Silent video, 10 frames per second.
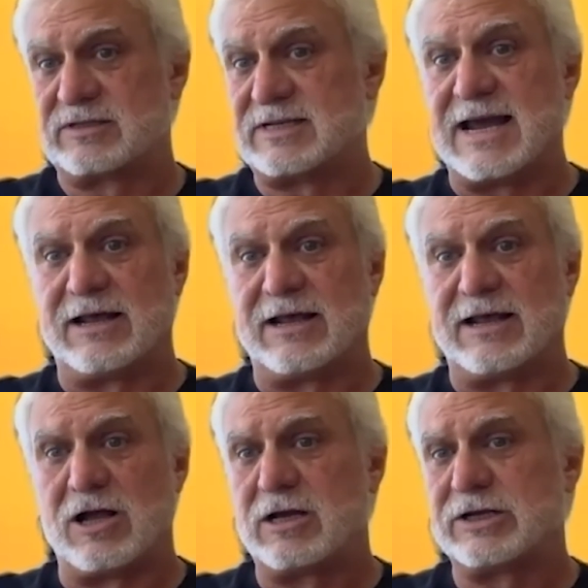
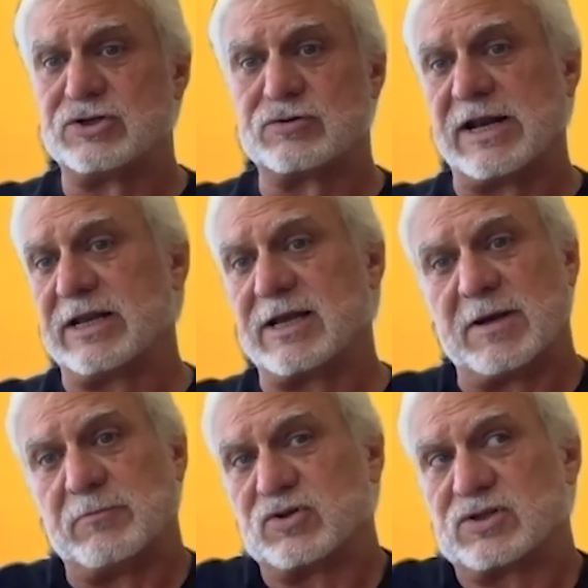dialogue and try to come
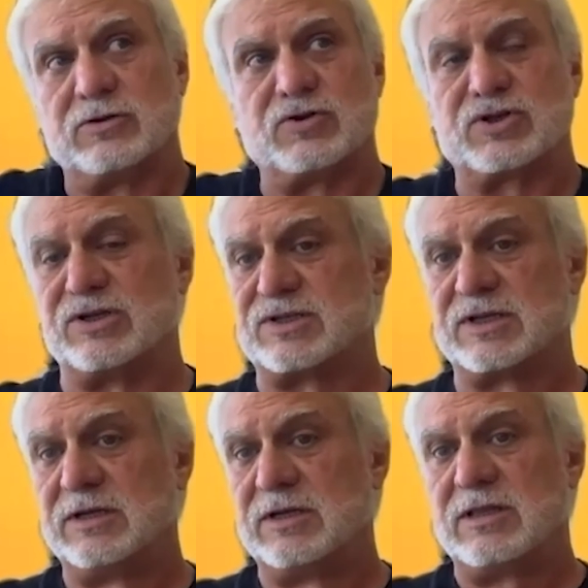up with
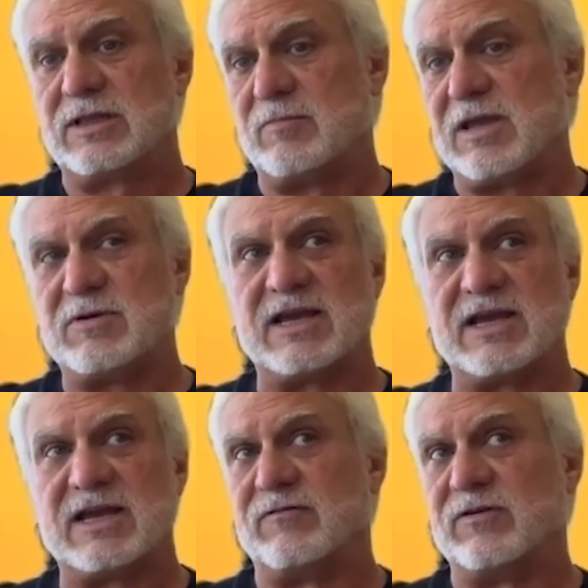solutions maybe
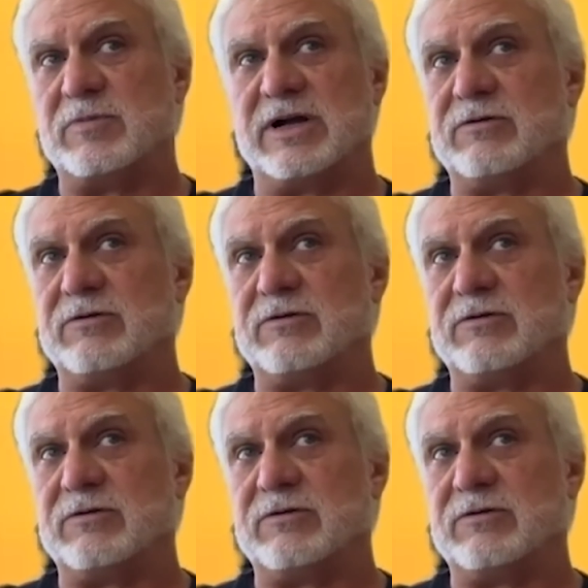help everybody,